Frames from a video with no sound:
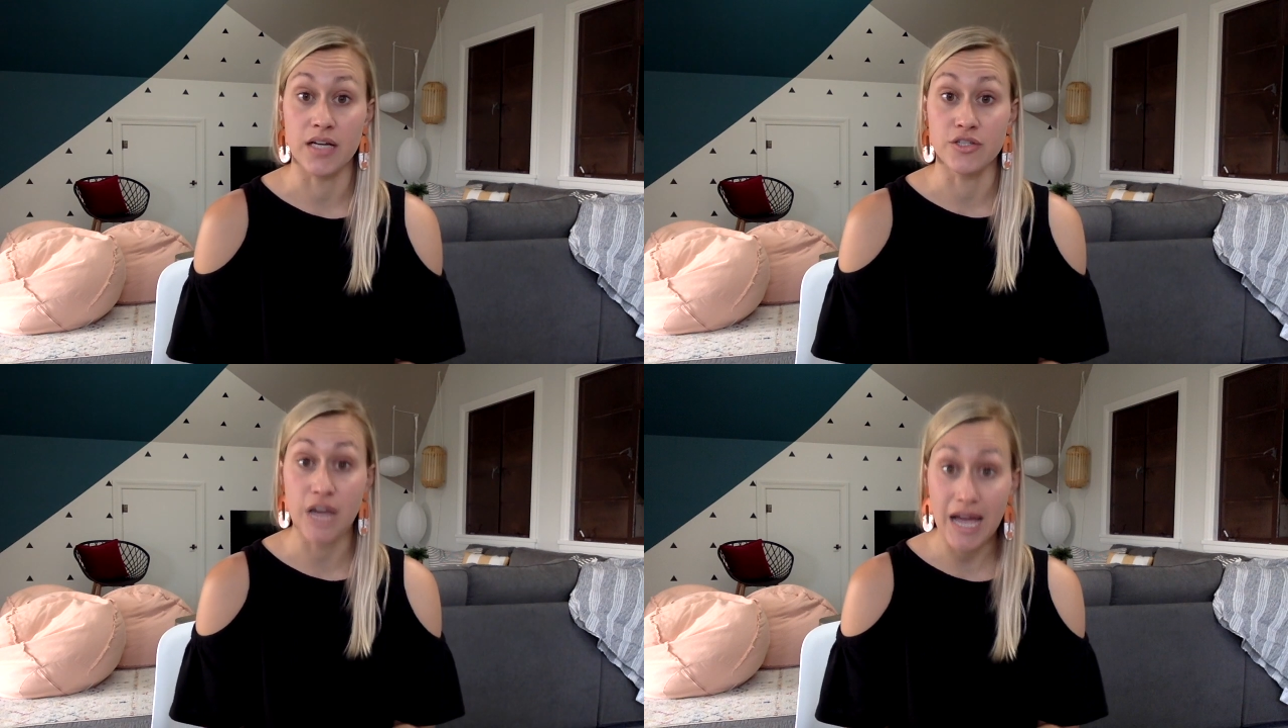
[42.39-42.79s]

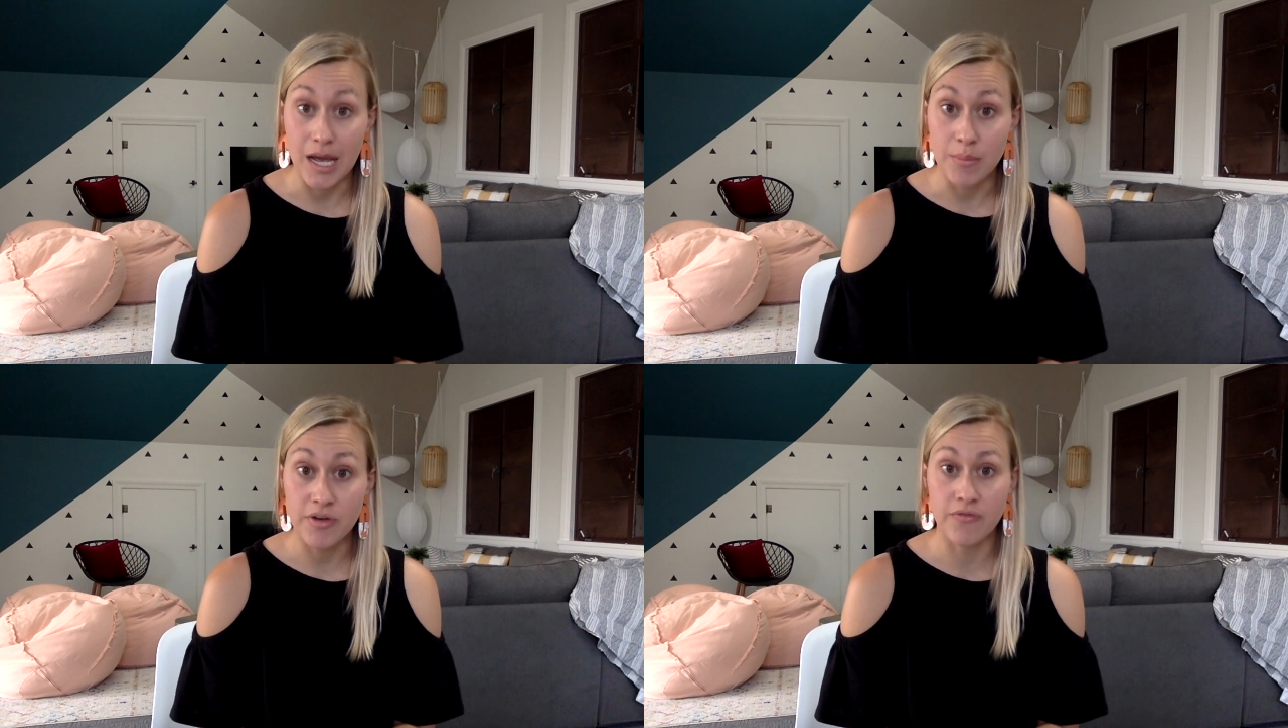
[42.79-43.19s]

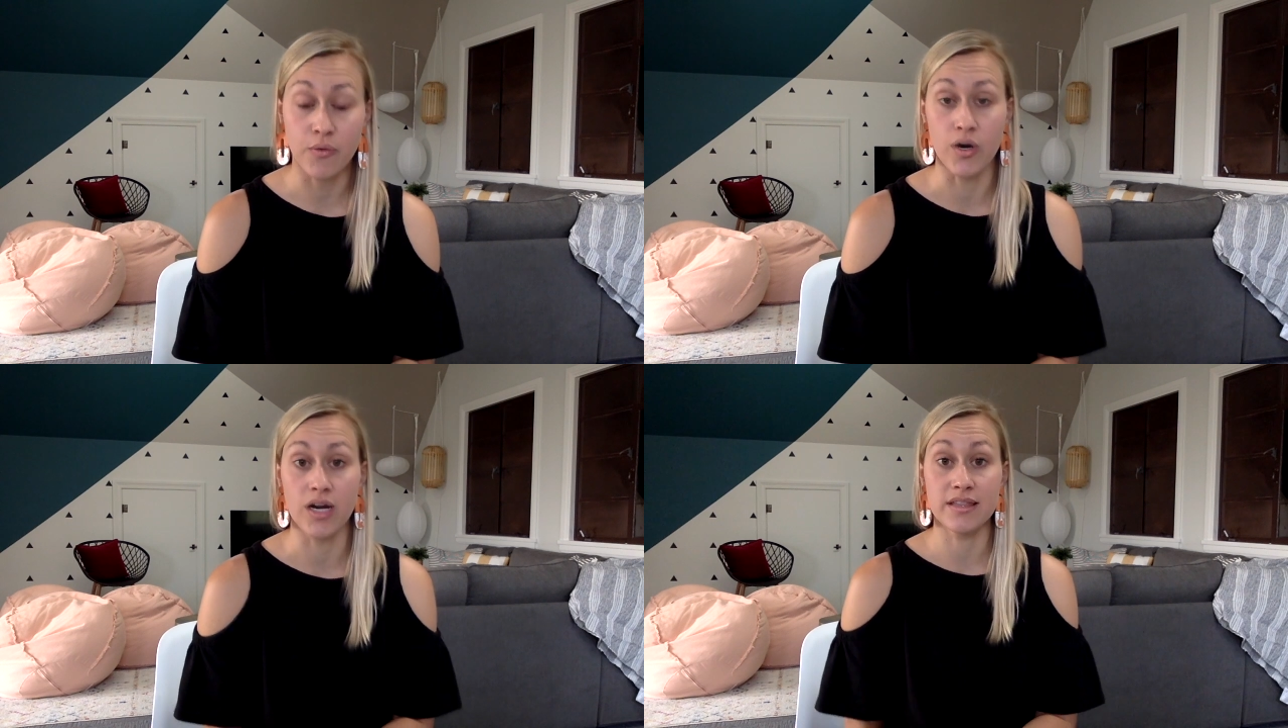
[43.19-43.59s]
job
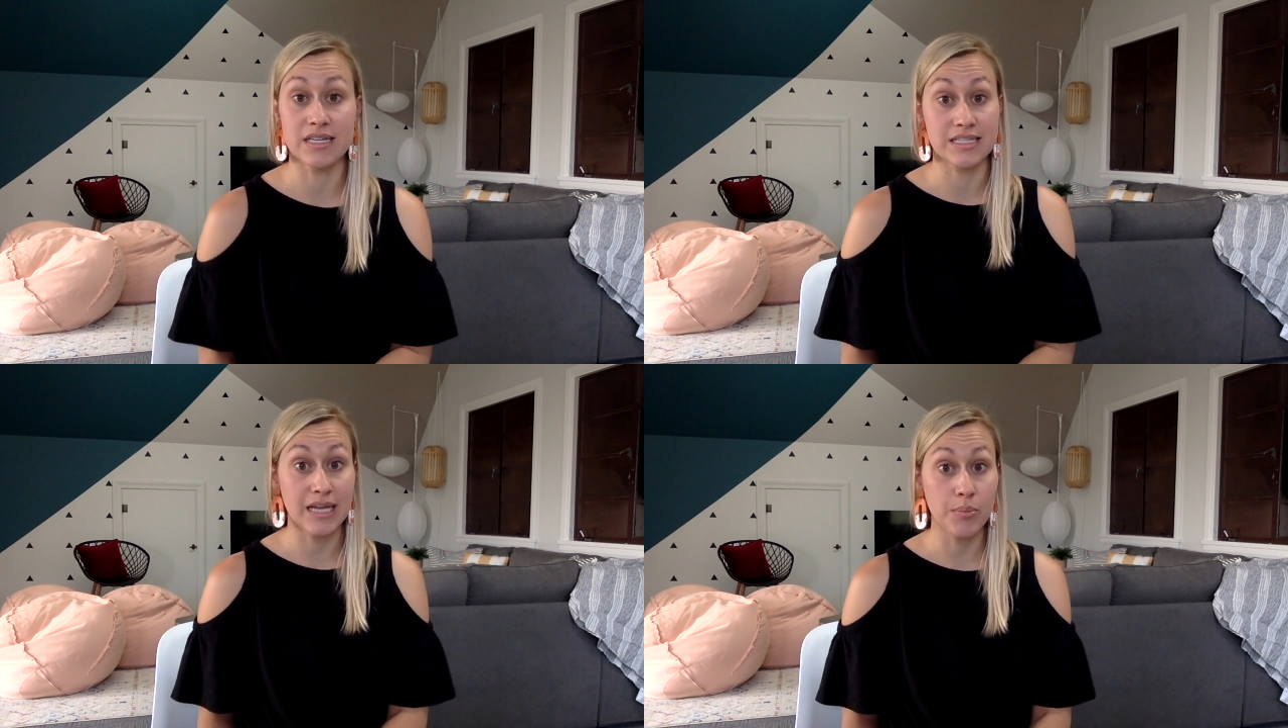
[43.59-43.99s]
for the
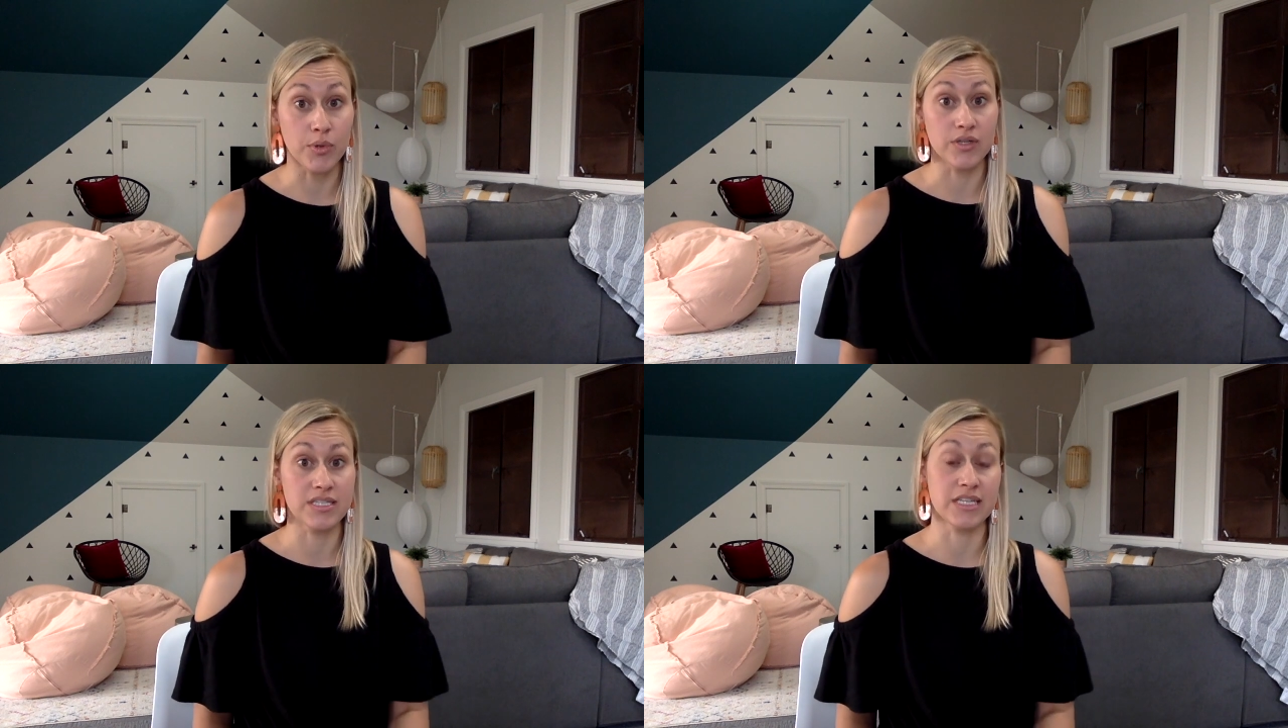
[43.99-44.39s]

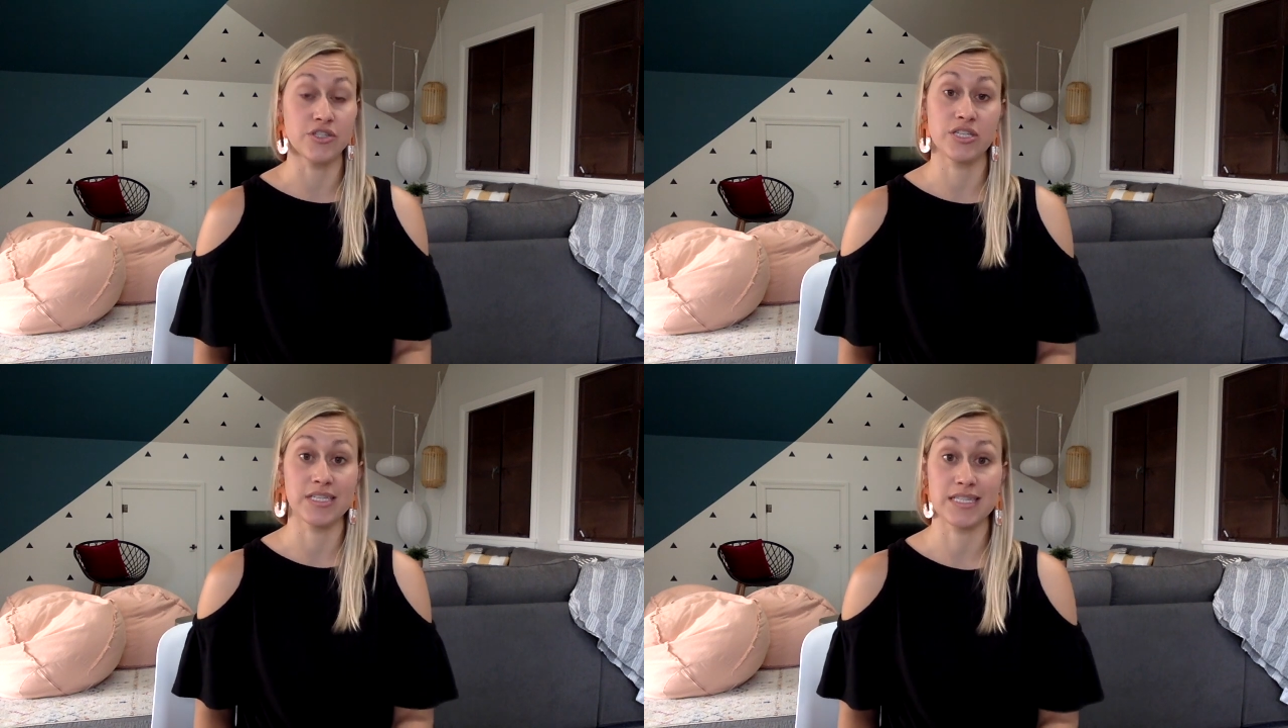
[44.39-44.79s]
disciples in
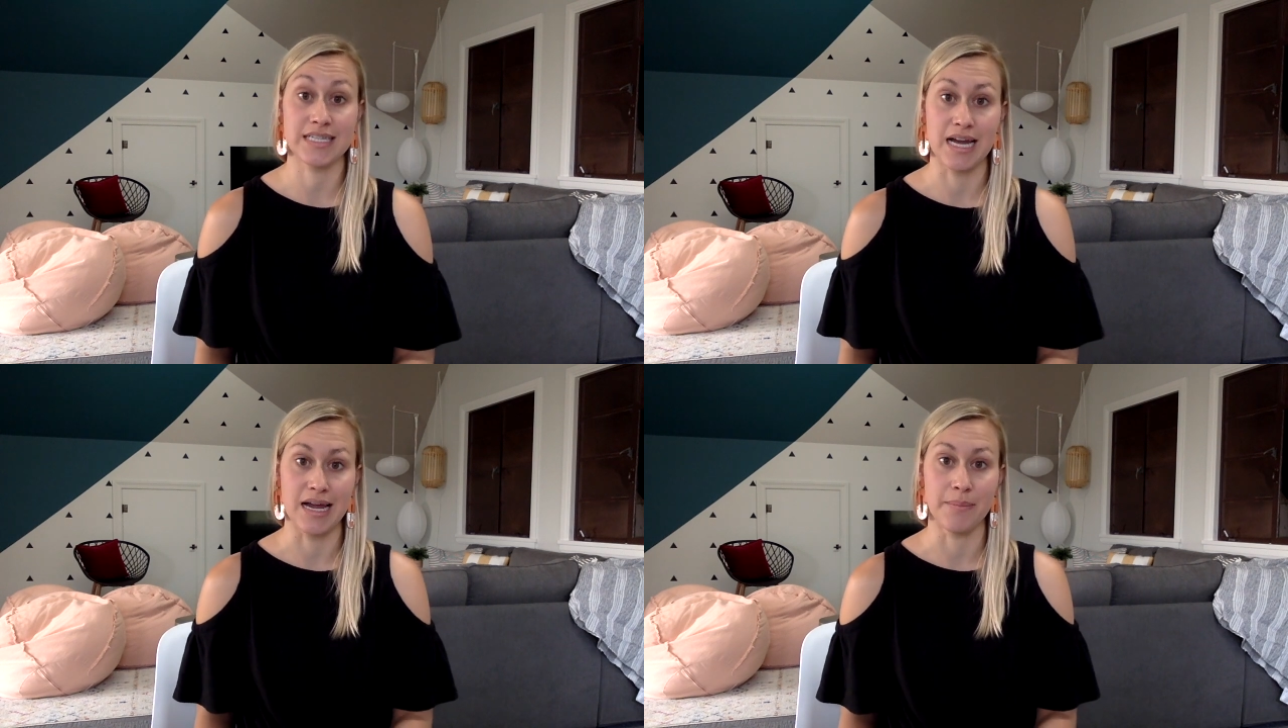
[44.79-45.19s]
Jesus'
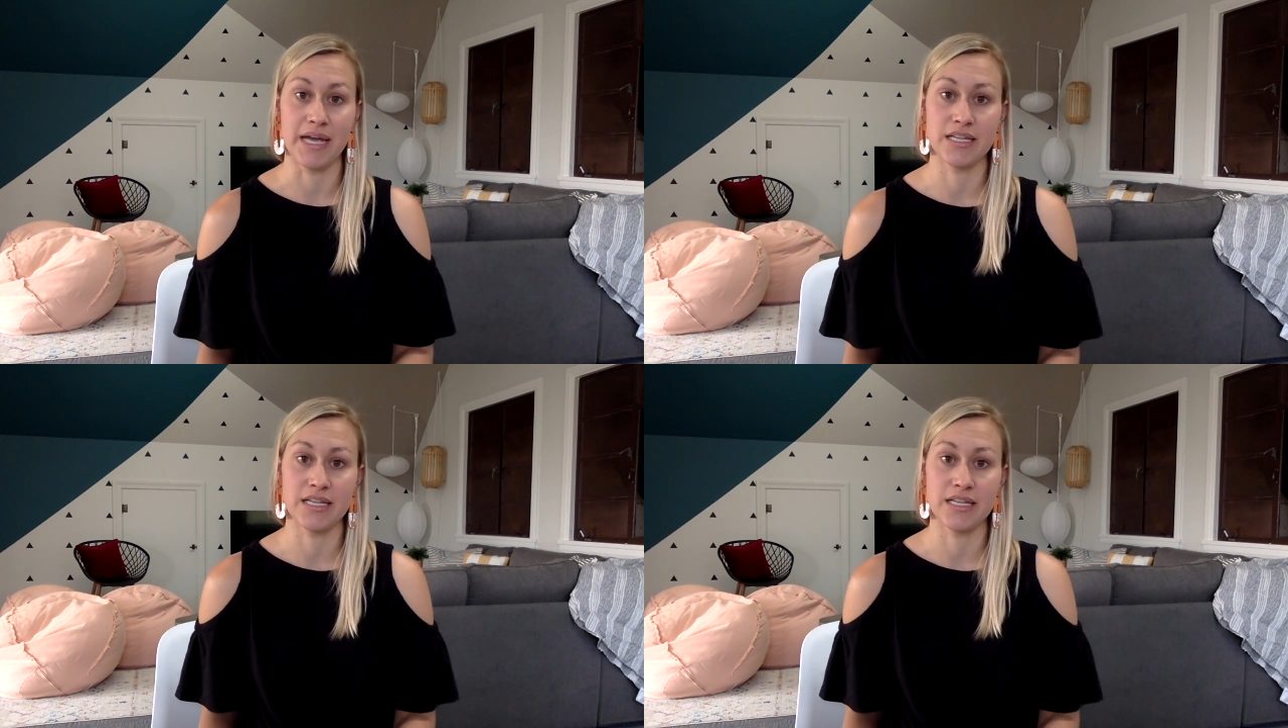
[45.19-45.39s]
time.